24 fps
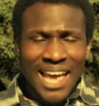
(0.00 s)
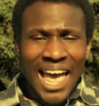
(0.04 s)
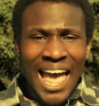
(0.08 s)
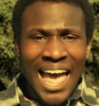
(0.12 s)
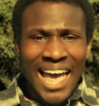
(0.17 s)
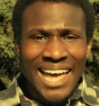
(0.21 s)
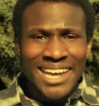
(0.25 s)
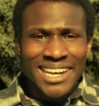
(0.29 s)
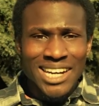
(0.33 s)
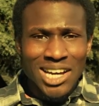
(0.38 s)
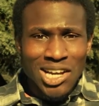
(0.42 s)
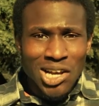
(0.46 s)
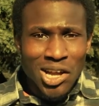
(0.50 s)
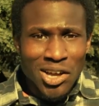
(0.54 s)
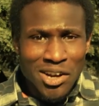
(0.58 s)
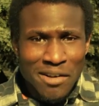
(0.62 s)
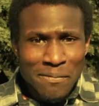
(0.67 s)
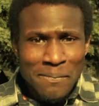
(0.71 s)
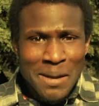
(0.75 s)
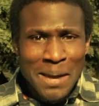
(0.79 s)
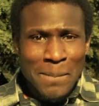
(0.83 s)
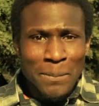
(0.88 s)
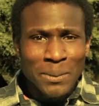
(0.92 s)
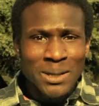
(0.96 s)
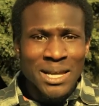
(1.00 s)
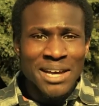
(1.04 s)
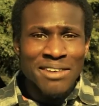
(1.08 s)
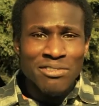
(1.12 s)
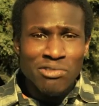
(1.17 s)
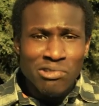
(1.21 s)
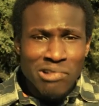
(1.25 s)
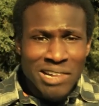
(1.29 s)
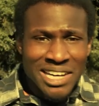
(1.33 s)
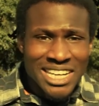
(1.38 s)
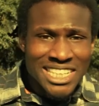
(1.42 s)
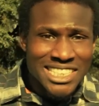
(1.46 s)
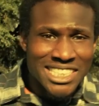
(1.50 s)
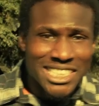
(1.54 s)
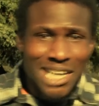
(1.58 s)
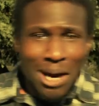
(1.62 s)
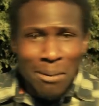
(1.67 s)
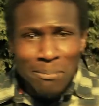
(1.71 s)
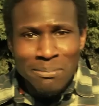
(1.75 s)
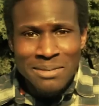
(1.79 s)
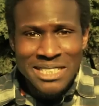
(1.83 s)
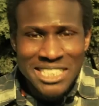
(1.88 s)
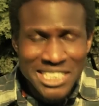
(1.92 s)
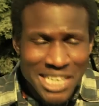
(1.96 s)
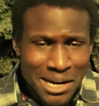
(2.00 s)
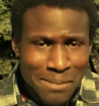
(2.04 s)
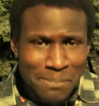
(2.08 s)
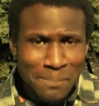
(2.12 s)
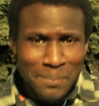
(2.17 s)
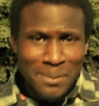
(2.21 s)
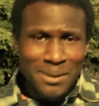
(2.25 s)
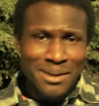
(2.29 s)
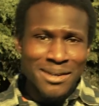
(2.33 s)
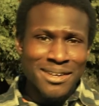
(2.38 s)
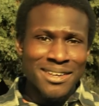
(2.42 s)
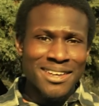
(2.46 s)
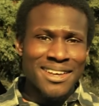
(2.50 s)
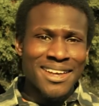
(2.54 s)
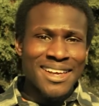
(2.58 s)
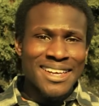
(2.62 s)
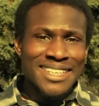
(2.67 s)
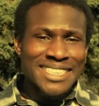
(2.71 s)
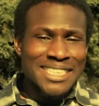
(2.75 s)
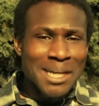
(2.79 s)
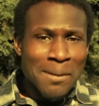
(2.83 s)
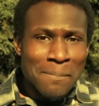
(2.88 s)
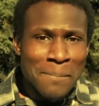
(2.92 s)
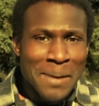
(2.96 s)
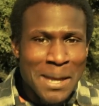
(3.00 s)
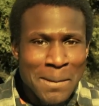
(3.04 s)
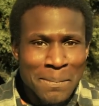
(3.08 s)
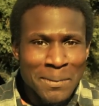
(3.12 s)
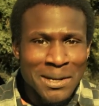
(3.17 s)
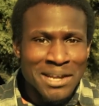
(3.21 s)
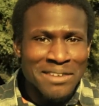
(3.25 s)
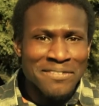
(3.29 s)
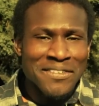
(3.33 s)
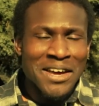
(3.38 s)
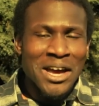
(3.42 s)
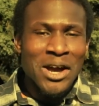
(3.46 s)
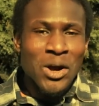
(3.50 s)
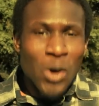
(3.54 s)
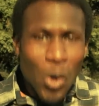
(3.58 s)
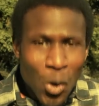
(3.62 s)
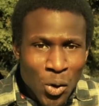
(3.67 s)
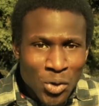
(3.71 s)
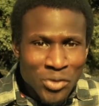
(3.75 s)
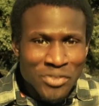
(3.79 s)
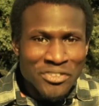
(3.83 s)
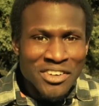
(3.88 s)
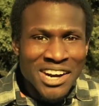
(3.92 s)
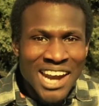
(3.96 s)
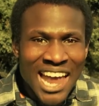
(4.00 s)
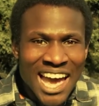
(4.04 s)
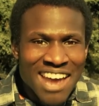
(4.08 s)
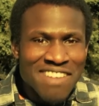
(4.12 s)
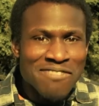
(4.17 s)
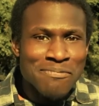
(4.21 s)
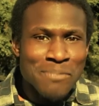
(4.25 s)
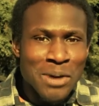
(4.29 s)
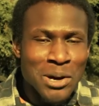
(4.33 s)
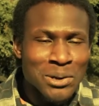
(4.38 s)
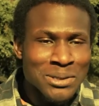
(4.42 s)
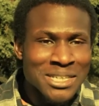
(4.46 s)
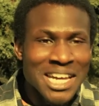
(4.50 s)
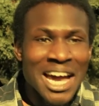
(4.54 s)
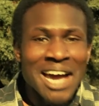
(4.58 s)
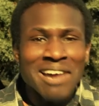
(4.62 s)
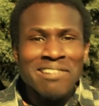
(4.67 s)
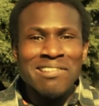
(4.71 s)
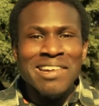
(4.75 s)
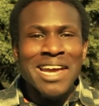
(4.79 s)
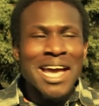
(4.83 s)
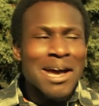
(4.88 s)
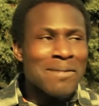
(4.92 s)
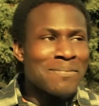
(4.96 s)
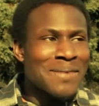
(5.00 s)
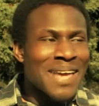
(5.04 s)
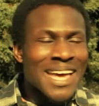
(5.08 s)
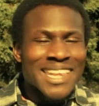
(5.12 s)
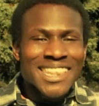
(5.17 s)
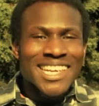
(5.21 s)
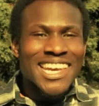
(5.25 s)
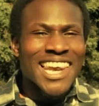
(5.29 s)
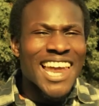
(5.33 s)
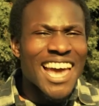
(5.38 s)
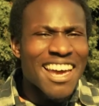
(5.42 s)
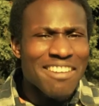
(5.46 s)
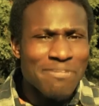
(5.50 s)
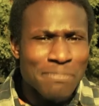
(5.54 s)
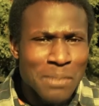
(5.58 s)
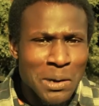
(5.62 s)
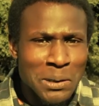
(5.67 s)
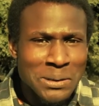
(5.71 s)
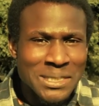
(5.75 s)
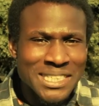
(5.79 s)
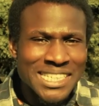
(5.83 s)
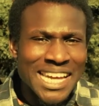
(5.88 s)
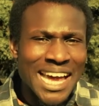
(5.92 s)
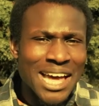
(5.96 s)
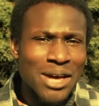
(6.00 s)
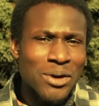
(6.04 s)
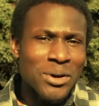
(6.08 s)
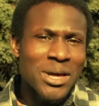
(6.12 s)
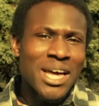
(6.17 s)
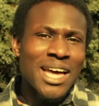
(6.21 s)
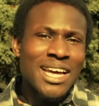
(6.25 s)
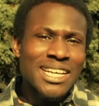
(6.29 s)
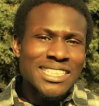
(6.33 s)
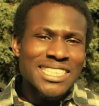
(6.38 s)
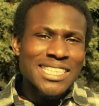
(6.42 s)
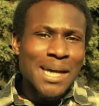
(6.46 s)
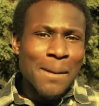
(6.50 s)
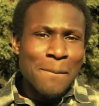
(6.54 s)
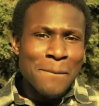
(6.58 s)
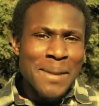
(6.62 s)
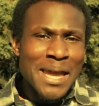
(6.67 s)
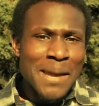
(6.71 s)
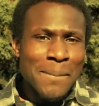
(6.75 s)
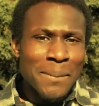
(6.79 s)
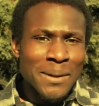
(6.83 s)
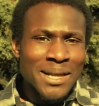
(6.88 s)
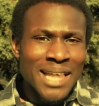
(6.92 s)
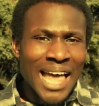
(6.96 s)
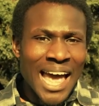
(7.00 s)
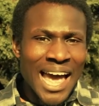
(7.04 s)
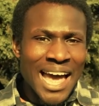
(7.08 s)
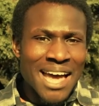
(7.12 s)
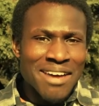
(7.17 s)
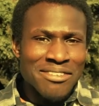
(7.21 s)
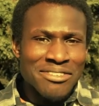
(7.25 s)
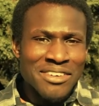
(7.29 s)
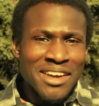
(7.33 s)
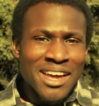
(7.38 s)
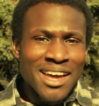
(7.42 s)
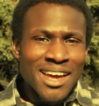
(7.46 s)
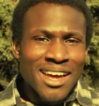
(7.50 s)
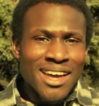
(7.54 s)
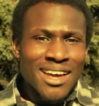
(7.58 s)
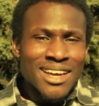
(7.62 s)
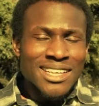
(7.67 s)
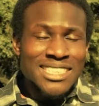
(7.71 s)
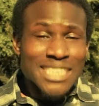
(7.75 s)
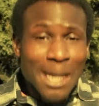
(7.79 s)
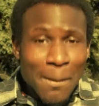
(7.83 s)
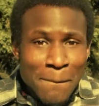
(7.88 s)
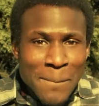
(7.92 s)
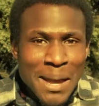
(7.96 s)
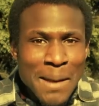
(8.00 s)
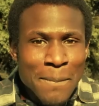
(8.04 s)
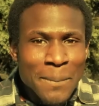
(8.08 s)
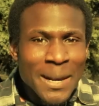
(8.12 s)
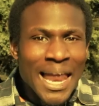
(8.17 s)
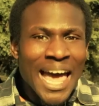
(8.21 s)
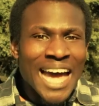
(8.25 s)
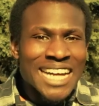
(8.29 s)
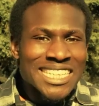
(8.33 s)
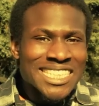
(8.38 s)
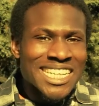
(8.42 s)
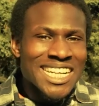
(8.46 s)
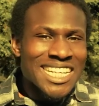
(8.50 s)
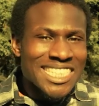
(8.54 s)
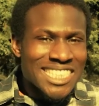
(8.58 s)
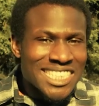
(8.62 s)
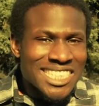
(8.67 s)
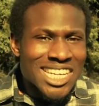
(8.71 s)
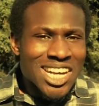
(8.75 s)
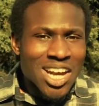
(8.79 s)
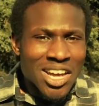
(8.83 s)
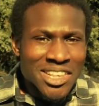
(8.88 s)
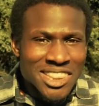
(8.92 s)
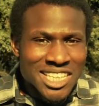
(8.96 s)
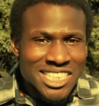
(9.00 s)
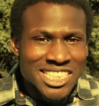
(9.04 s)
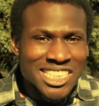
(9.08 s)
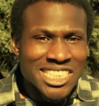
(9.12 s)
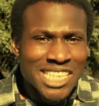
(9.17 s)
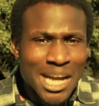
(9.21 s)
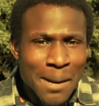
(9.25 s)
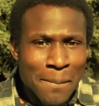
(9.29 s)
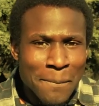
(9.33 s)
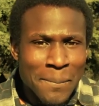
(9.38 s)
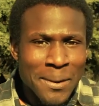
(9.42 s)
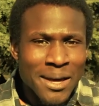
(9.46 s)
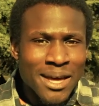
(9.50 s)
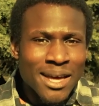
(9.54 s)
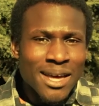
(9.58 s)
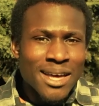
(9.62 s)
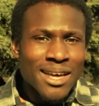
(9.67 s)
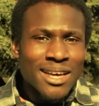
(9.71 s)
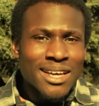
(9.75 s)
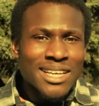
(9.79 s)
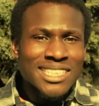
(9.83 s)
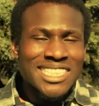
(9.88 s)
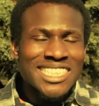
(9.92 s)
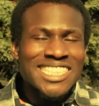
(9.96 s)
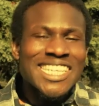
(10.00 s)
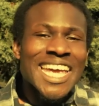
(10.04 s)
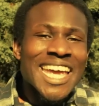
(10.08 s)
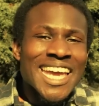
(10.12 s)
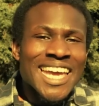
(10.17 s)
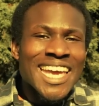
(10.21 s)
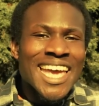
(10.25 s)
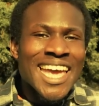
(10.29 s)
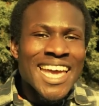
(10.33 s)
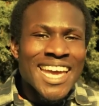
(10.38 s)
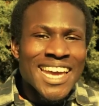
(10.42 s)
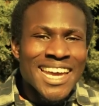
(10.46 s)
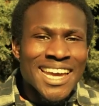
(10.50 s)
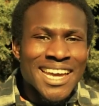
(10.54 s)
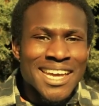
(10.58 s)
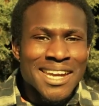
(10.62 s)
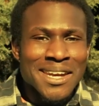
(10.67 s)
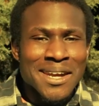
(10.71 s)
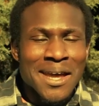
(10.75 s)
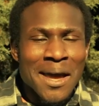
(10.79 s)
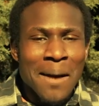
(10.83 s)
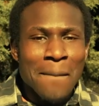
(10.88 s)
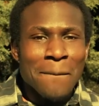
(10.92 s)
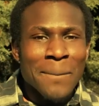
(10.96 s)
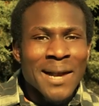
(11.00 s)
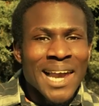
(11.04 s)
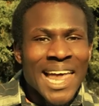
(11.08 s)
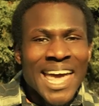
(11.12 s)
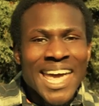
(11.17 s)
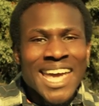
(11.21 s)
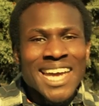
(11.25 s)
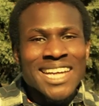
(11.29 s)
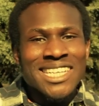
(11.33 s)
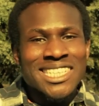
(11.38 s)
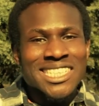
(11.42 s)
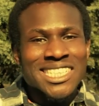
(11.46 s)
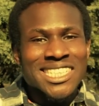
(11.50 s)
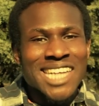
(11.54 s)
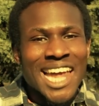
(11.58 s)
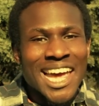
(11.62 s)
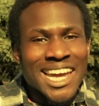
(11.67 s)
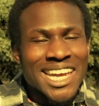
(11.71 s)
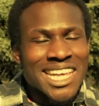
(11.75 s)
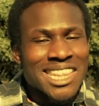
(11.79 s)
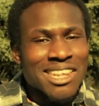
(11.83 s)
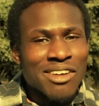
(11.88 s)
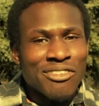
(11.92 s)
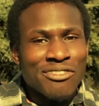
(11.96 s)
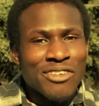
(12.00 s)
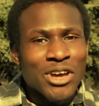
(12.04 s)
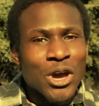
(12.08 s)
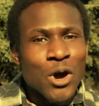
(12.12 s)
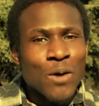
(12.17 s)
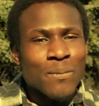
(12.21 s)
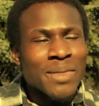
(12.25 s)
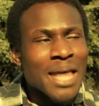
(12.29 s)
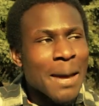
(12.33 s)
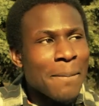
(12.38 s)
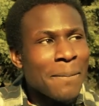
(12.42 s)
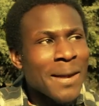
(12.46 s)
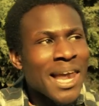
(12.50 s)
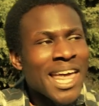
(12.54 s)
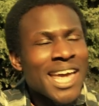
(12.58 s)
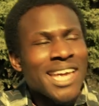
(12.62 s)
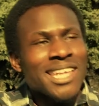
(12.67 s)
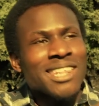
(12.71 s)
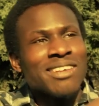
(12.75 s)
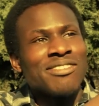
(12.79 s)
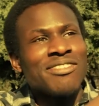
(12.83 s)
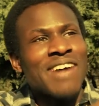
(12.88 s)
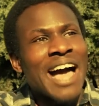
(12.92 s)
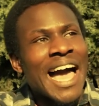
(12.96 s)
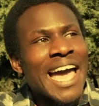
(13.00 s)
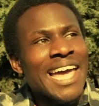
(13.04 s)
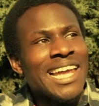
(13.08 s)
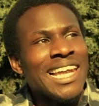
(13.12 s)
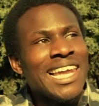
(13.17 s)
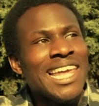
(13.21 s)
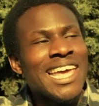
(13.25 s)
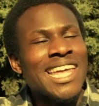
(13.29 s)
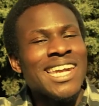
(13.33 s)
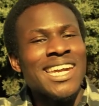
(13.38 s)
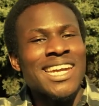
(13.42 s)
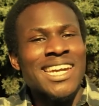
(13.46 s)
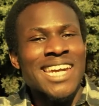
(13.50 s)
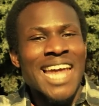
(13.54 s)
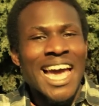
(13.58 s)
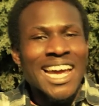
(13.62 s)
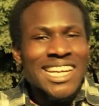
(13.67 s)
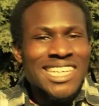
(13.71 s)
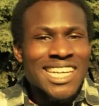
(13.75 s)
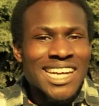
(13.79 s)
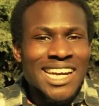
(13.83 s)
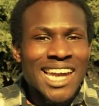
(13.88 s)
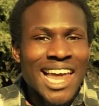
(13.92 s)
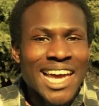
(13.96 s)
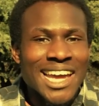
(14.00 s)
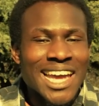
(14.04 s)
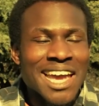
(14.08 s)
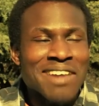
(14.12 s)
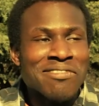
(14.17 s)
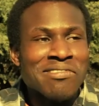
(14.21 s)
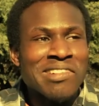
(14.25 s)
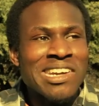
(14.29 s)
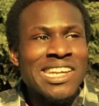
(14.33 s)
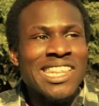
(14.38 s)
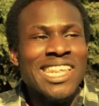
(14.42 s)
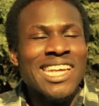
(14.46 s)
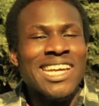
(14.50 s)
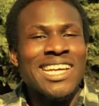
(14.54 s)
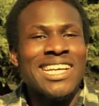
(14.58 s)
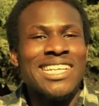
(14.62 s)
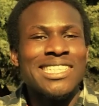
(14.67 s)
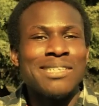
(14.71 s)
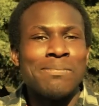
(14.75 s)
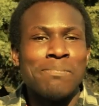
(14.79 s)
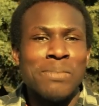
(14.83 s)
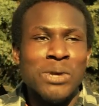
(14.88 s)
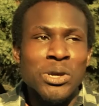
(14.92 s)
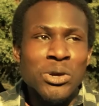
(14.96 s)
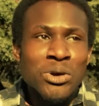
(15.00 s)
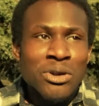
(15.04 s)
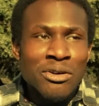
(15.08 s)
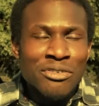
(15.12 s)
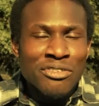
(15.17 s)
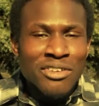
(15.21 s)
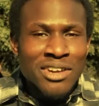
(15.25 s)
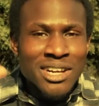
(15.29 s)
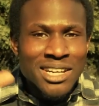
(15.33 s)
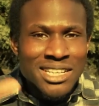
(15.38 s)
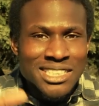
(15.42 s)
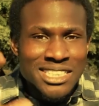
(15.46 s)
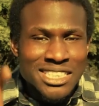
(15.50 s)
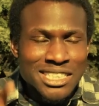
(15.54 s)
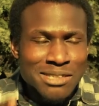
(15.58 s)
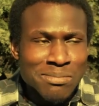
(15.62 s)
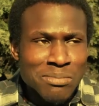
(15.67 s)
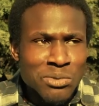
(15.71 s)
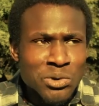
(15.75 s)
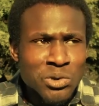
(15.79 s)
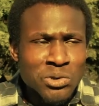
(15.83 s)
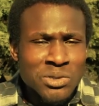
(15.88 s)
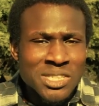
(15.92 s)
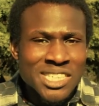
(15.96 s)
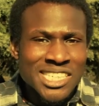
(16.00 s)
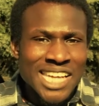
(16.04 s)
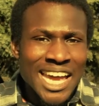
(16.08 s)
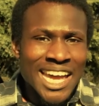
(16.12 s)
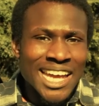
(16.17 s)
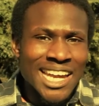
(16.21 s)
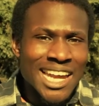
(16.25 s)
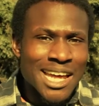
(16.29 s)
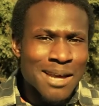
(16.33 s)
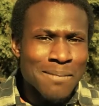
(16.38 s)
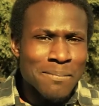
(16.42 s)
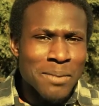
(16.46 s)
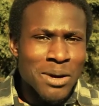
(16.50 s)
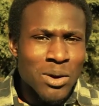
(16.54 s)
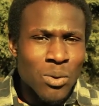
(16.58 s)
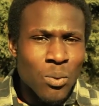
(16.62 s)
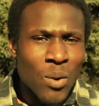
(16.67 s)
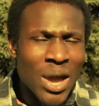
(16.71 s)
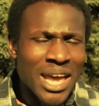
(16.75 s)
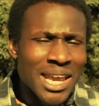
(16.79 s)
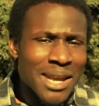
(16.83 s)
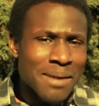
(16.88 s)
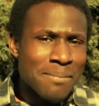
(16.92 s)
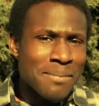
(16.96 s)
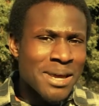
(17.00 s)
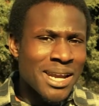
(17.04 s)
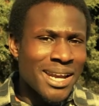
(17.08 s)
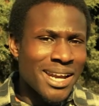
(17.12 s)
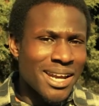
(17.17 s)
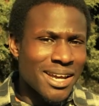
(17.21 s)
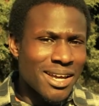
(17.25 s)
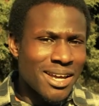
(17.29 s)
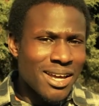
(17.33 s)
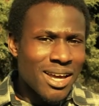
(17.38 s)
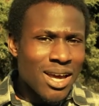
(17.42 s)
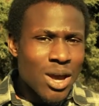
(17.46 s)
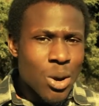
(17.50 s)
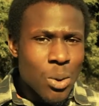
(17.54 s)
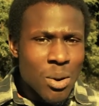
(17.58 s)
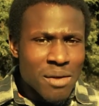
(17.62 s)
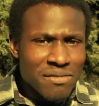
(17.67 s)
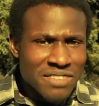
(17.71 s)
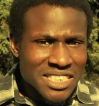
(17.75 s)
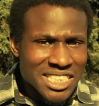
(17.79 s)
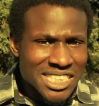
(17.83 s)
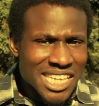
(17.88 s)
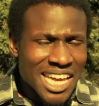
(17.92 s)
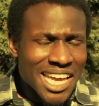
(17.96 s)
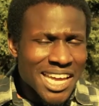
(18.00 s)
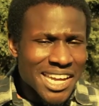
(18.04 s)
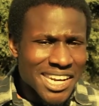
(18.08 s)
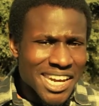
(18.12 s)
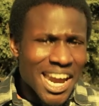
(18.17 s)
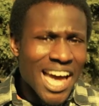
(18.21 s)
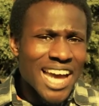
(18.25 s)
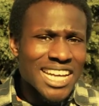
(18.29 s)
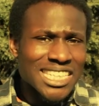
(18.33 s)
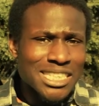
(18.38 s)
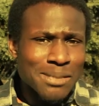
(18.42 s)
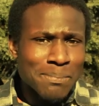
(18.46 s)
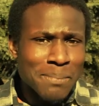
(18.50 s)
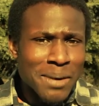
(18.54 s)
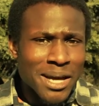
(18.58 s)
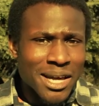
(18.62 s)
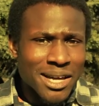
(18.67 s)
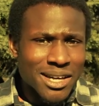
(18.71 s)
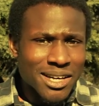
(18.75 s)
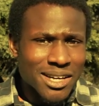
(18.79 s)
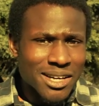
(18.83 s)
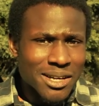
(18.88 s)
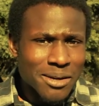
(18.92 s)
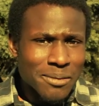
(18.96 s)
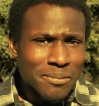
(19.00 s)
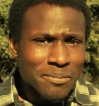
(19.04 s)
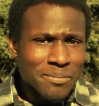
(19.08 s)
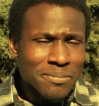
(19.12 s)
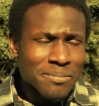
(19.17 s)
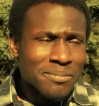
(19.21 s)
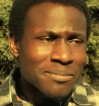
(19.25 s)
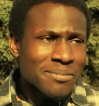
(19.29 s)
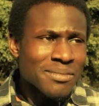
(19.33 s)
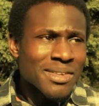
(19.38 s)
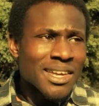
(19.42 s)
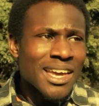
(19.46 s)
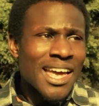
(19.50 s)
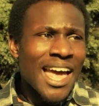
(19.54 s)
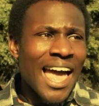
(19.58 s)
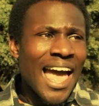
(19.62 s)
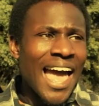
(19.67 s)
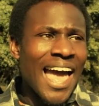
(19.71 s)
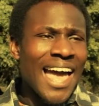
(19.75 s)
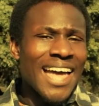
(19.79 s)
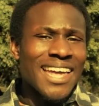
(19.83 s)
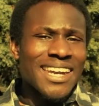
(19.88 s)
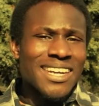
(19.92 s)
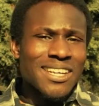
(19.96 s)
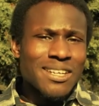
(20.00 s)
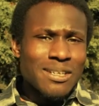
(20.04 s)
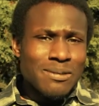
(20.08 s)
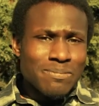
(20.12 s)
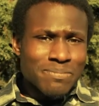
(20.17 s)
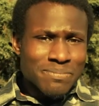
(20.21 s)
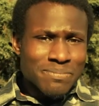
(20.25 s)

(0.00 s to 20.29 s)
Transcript: And a lot of people have already jumped ship. Some people have called for lifeboats, hurry up, get the lifeboats out. Some people have, some people are actually still on the ship, singing and playing just like in the film. They're playing the violin and acting like everything is beautiful and smooth sailing. But wait a minute, we've just hit an iceberg. And